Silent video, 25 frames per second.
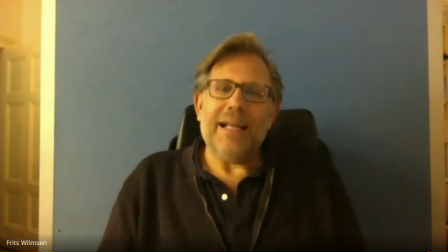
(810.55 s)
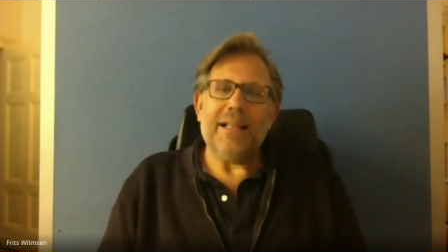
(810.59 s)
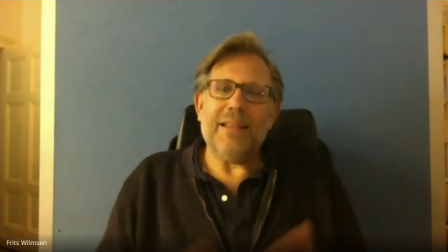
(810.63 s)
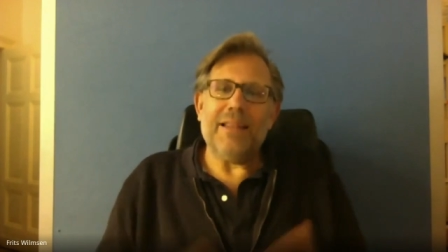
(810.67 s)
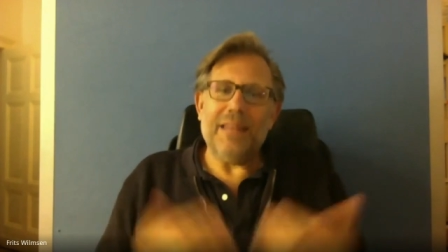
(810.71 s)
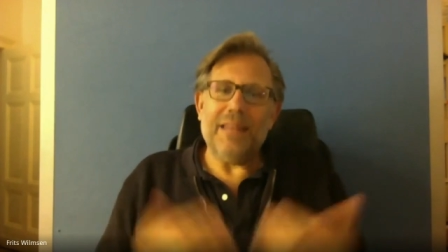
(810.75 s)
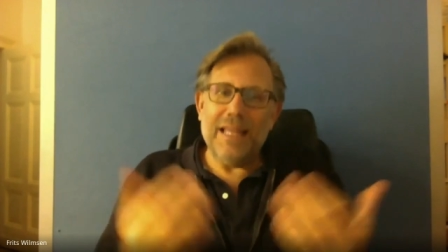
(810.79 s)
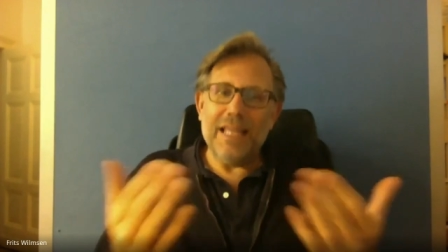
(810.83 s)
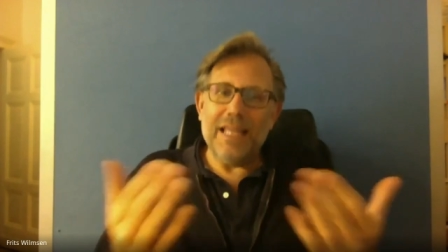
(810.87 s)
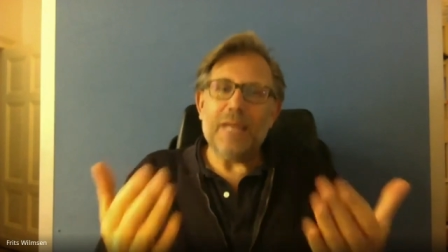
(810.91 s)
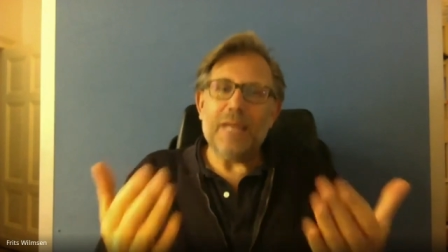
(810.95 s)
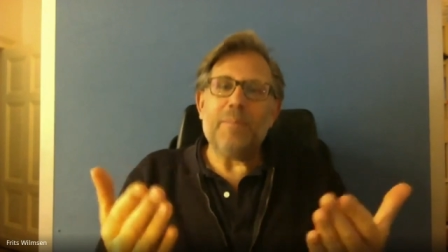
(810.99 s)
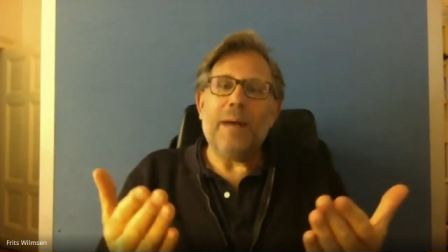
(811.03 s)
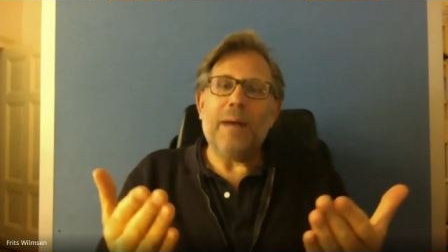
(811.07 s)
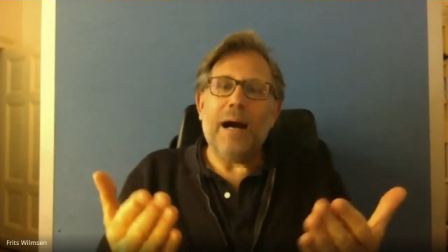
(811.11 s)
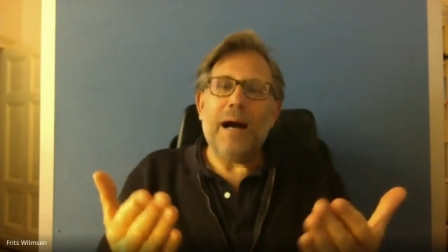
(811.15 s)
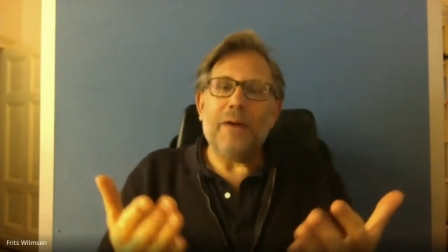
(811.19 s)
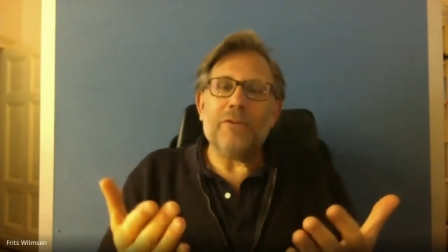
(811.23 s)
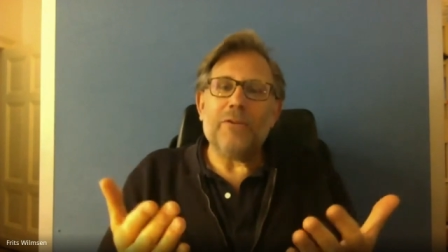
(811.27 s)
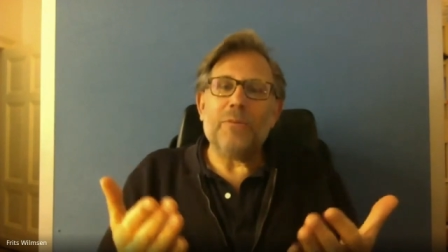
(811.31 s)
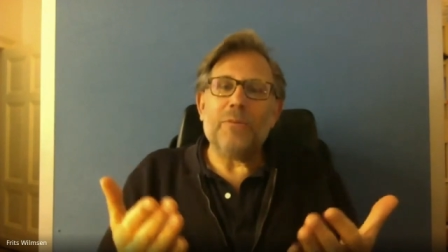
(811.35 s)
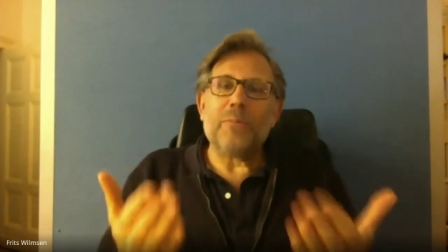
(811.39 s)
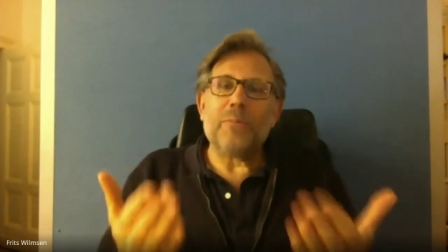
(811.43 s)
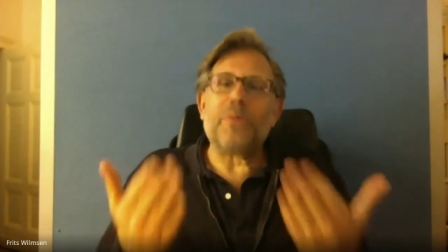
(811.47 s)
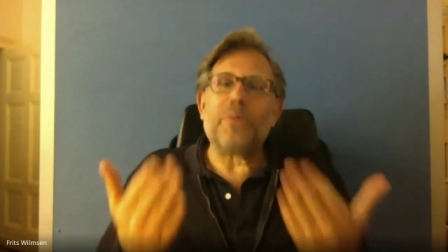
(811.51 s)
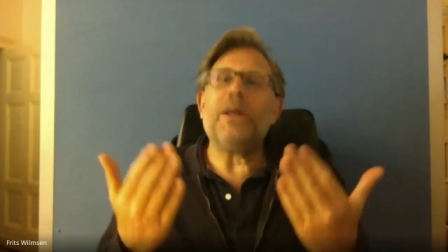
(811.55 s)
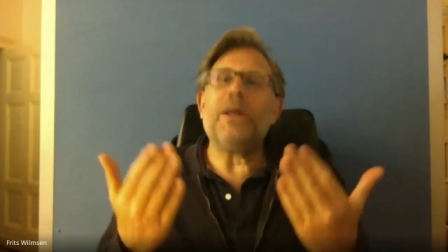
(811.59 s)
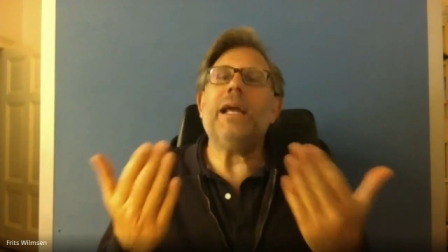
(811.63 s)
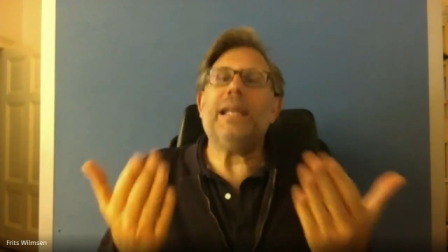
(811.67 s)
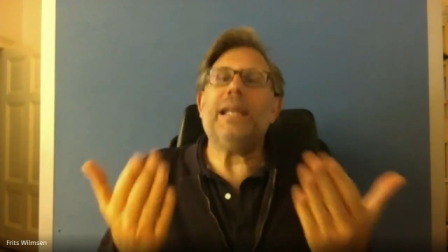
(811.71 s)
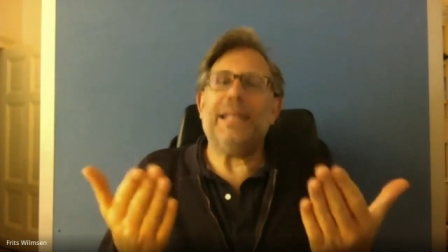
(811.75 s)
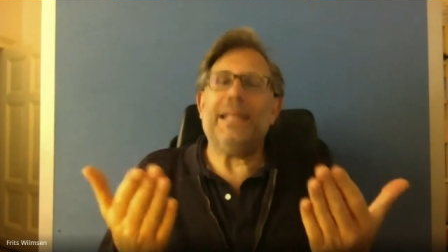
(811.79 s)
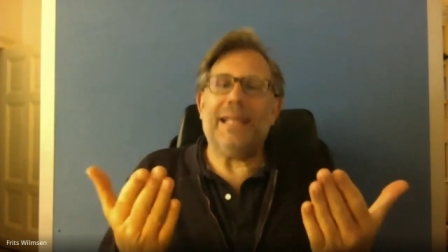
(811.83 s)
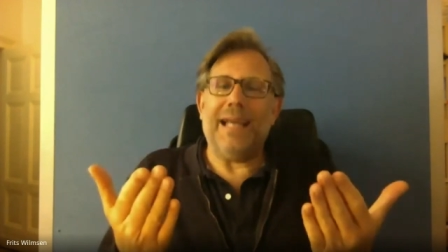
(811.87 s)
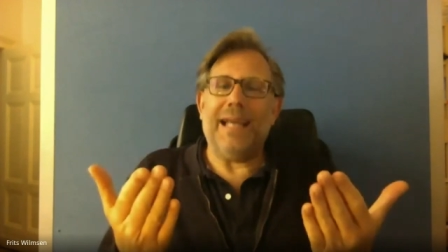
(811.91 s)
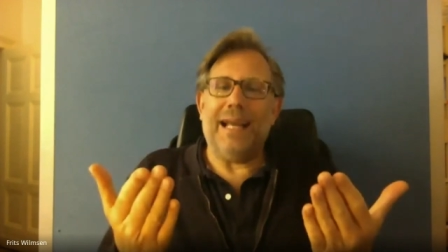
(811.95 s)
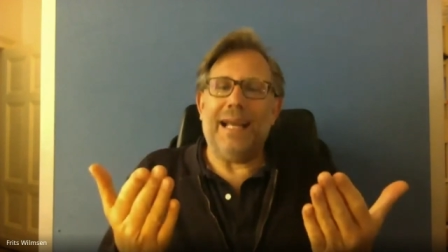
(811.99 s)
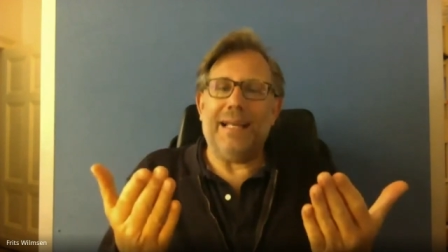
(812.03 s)
think about the
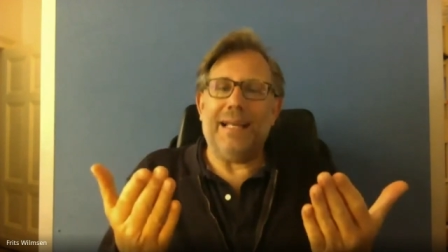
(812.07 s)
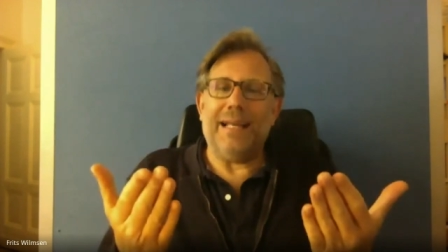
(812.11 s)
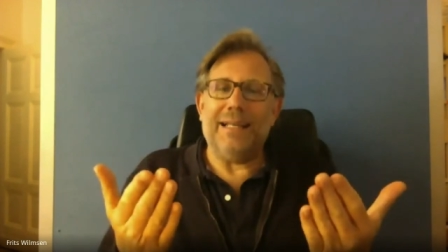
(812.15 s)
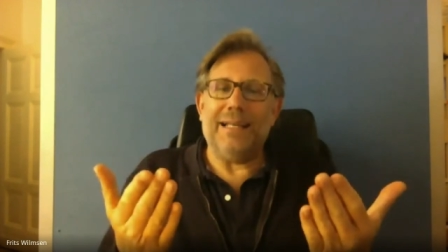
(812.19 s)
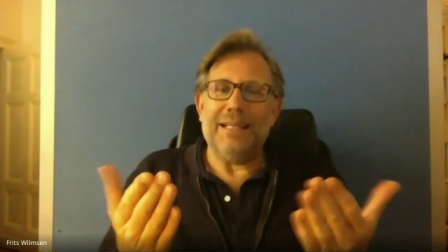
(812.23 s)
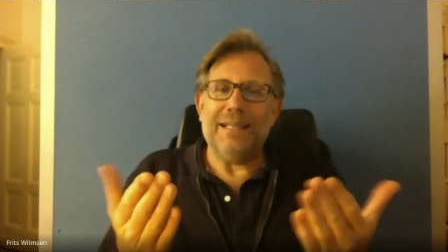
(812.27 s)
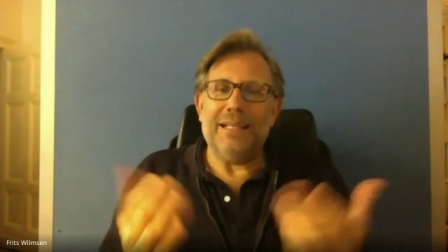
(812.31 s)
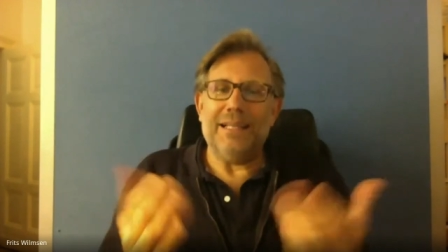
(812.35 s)
brain again,